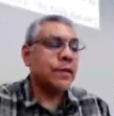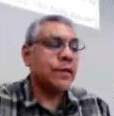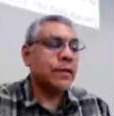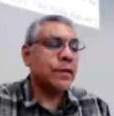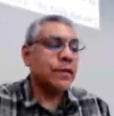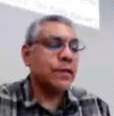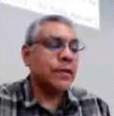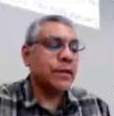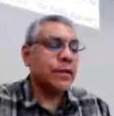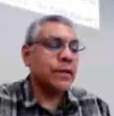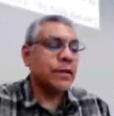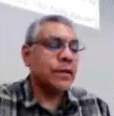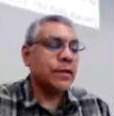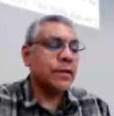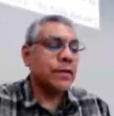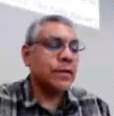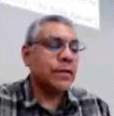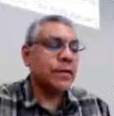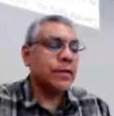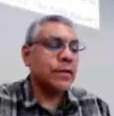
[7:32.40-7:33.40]

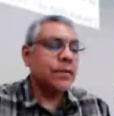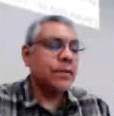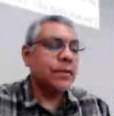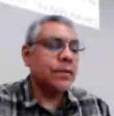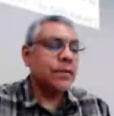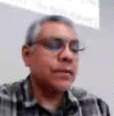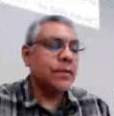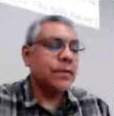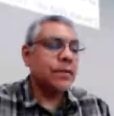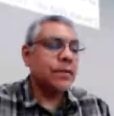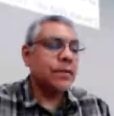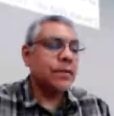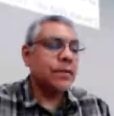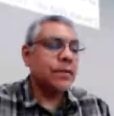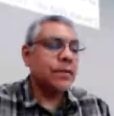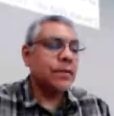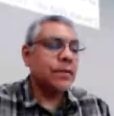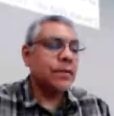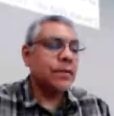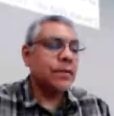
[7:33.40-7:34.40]

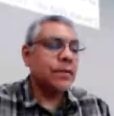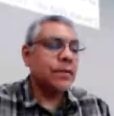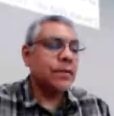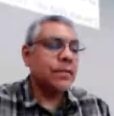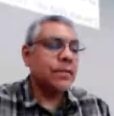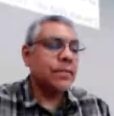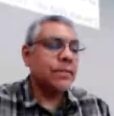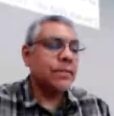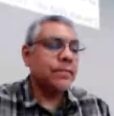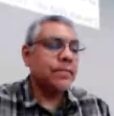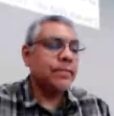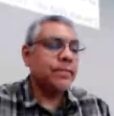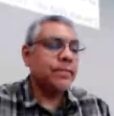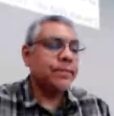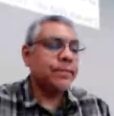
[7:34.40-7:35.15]
No one is speaking in this clip.